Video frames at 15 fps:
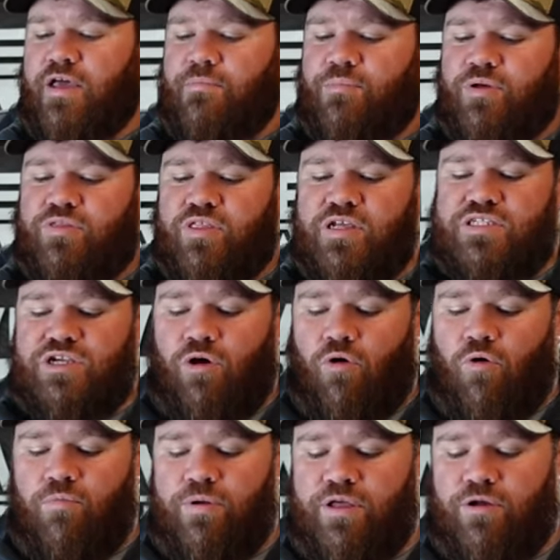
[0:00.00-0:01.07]
But this
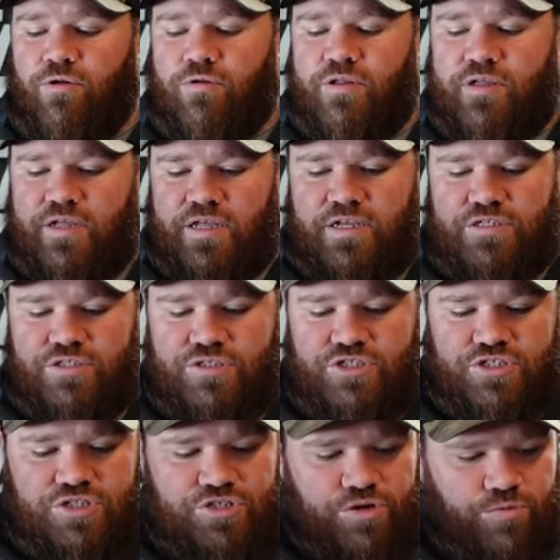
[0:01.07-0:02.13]
whole build is
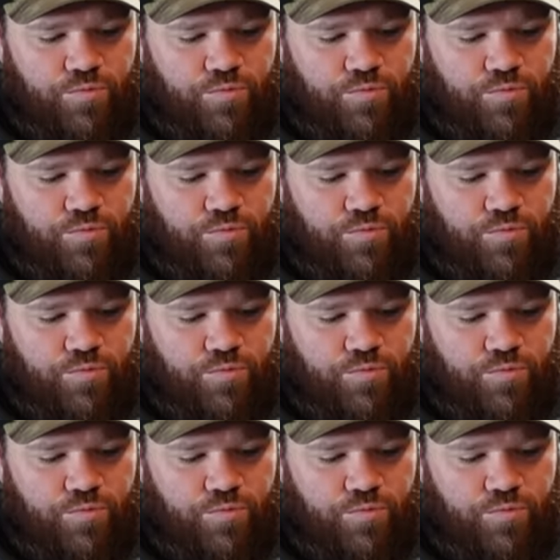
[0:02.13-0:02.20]
just